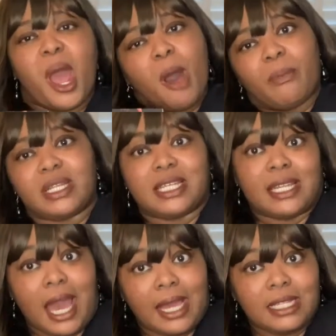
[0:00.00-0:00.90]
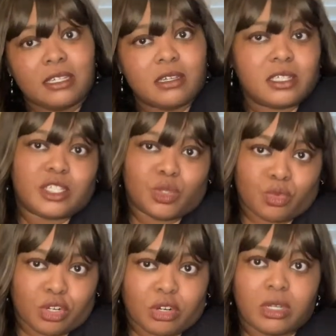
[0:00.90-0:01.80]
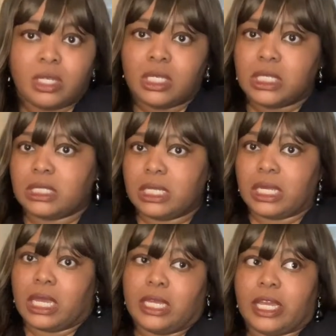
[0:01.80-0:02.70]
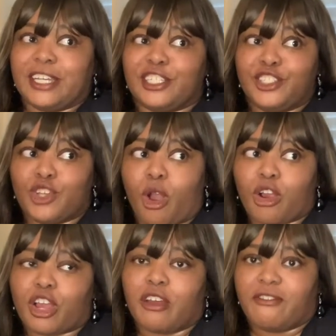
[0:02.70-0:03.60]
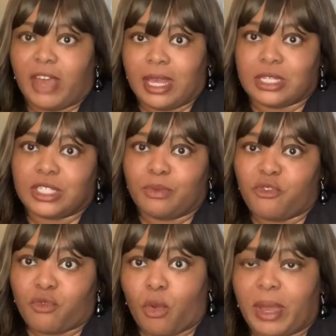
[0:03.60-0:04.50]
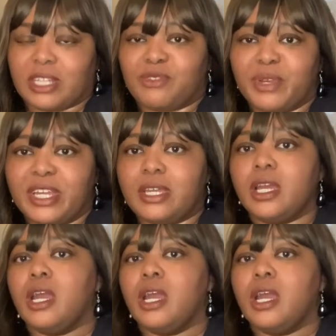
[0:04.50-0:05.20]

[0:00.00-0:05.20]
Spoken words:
But tonight, since we're sitting in a dark fantasy romance read,